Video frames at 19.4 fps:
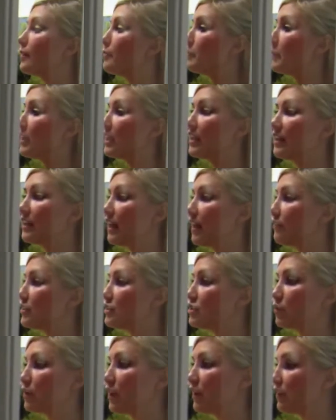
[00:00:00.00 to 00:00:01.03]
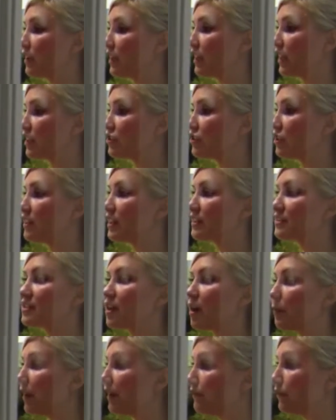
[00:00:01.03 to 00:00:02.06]
that me and Evan don't have a connection. That's
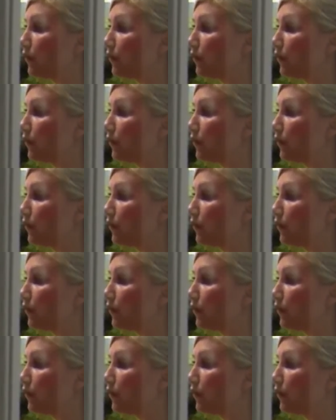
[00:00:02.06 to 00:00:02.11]
not my